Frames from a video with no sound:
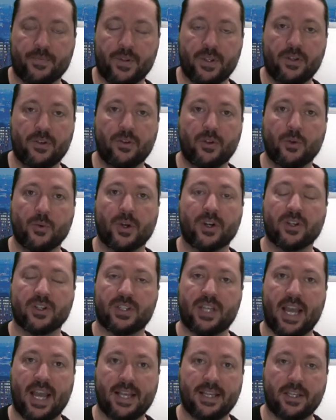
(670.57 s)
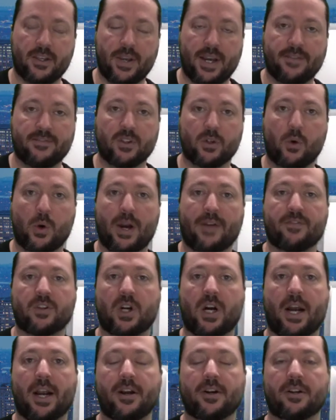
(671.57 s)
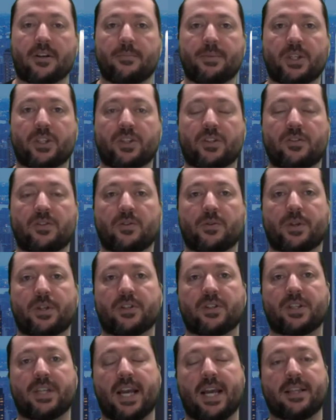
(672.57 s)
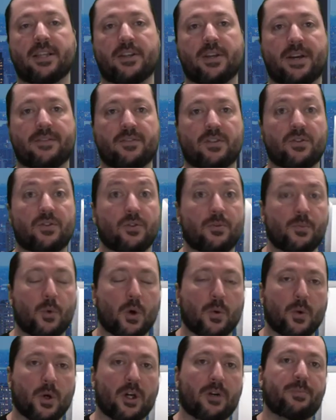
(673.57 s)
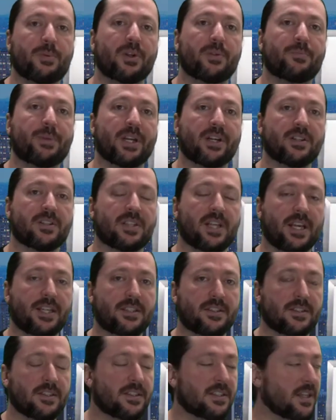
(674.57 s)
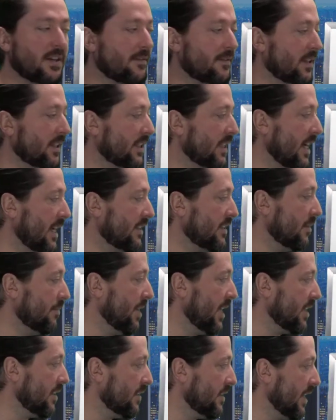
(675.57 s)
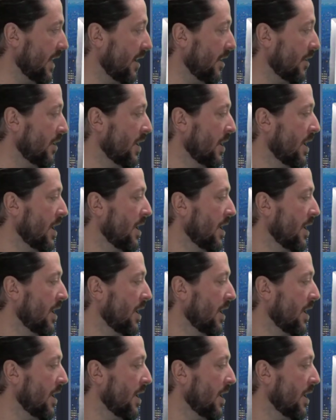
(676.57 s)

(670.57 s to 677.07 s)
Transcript: You understand that you have to go after higher commissions. You understand that you have to do more work, build bigger sites and stuff like that to make a sale.